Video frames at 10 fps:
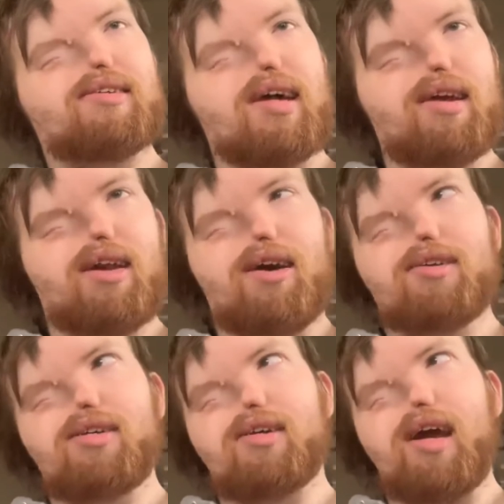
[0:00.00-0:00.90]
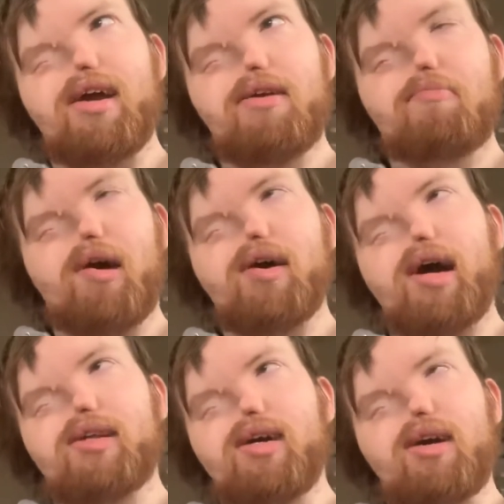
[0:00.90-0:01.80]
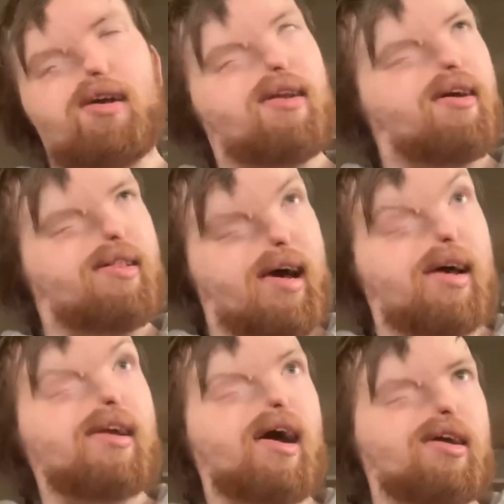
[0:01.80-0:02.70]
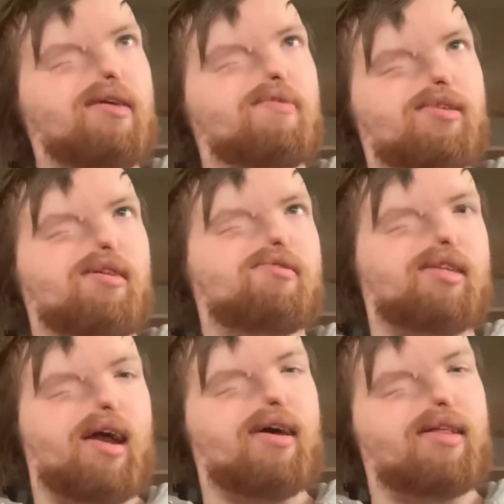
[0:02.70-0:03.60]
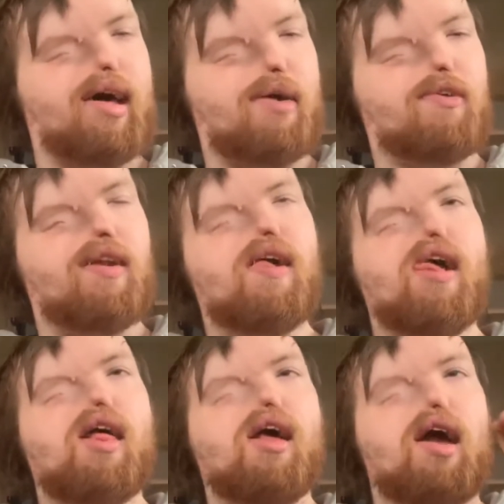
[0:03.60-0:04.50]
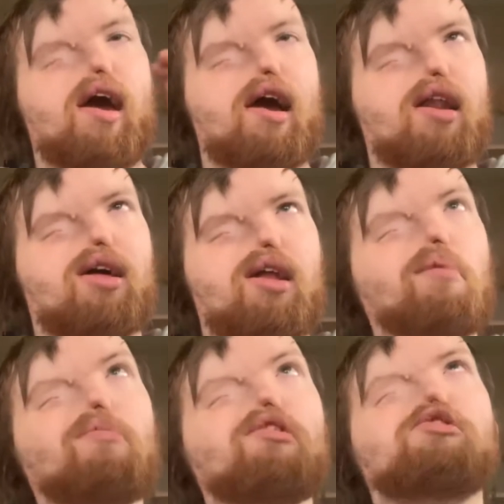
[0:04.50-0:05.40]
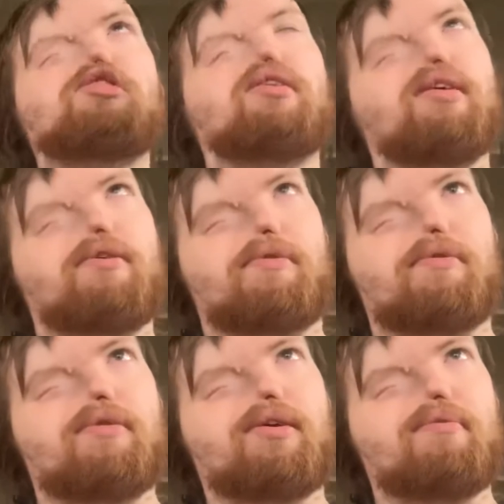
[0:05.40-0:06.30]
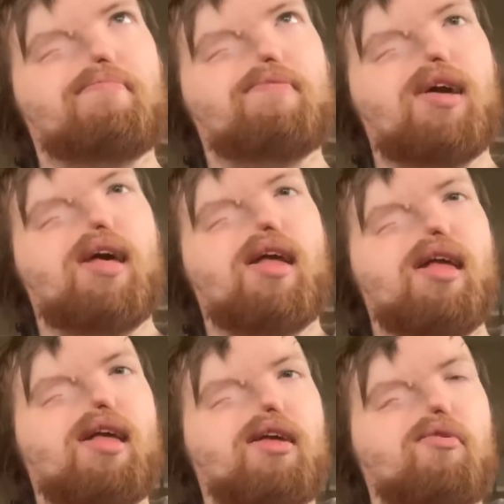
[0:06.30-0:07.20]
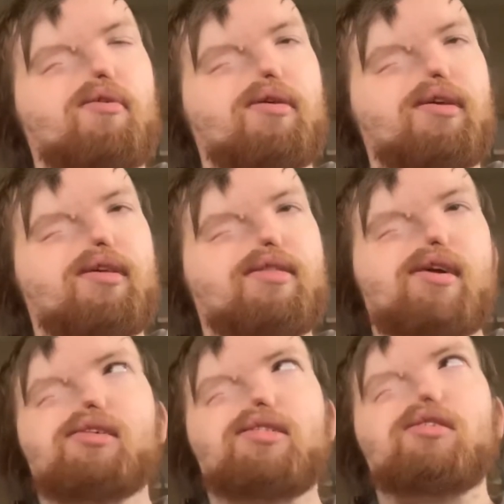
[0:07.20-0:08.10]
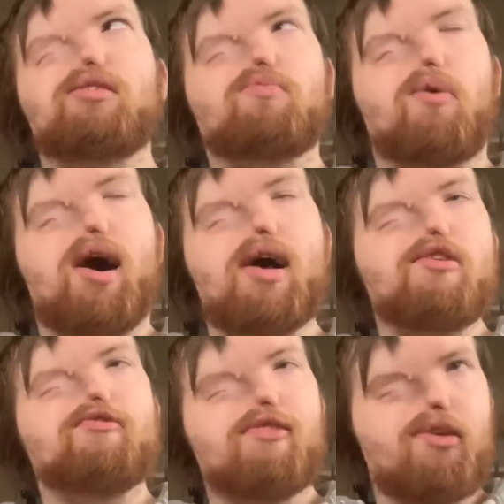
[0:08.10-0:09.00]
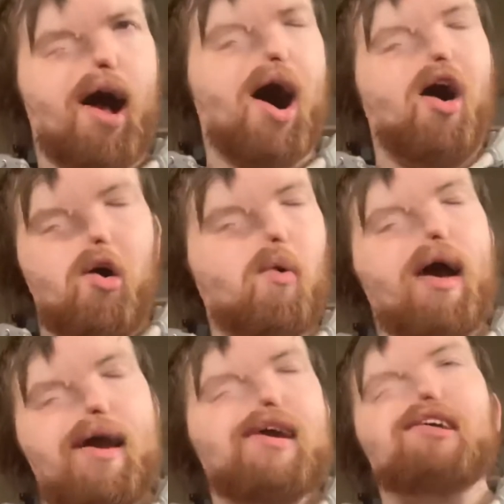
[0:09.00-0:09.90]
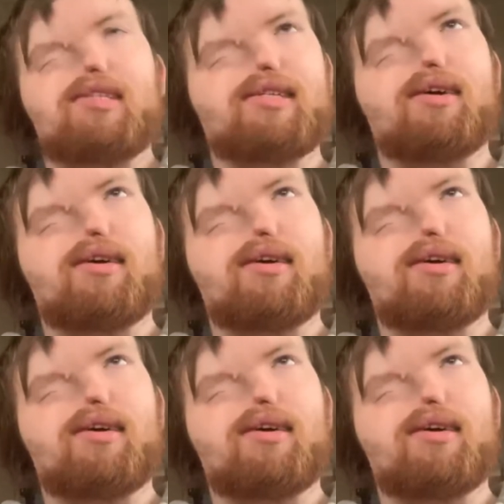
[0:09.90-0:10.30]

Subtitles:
like, "It's okay. You probably got tired and all that." Yeah, he was understanding of that one. And number 2, this is why you should always